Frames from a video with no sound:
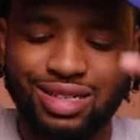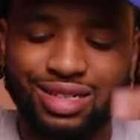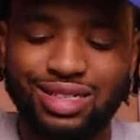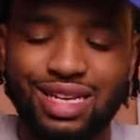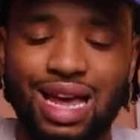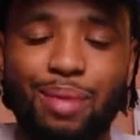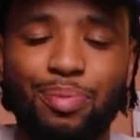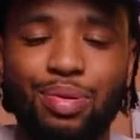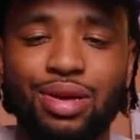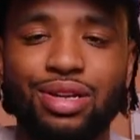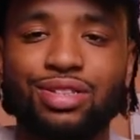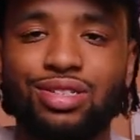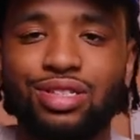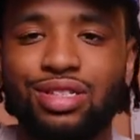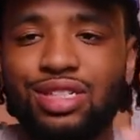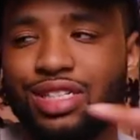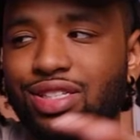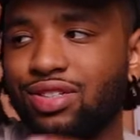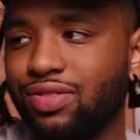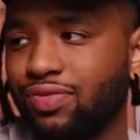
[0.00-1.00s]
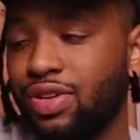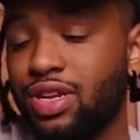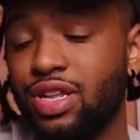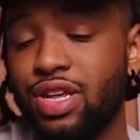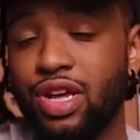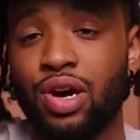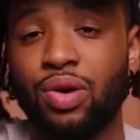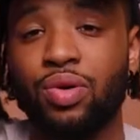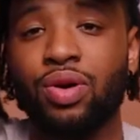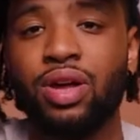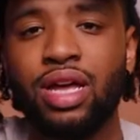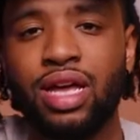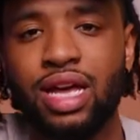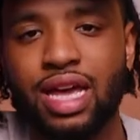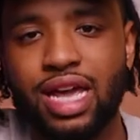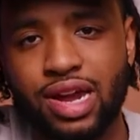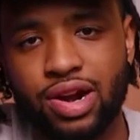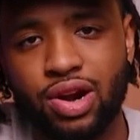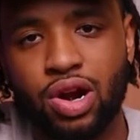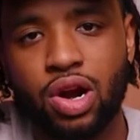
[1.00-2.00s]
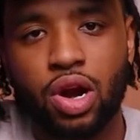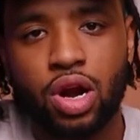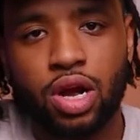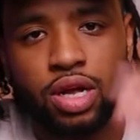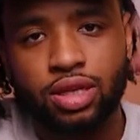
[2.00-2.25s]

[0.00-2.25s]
to tap into this video here.